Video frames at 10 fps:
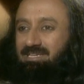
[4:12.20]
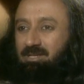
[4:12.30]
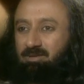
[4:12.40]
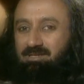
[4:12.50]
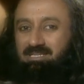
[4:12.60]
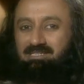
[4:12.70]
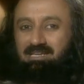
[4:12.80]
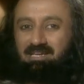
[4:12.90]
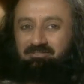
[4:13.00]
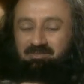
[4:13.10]
Look at
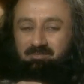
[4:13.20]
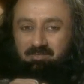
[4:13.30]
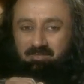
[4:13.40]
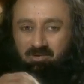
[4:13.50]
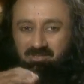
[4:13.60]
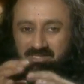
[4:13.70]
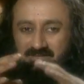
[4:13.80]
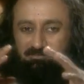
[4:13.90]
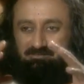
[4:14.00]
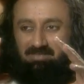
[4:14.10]
life from a
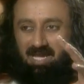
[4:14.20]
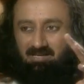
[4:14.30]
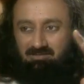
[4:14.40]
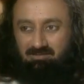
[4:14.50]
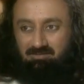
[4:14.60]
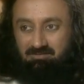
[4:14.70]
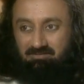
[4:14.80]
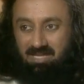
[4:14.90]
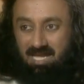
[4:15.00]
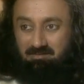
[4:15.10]
broader background of
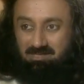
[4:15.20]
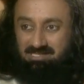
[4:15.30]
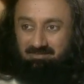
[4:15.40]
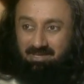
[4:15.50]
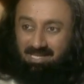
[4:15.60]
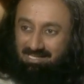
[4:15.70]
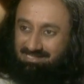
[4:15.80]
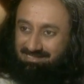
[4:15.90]
time and space.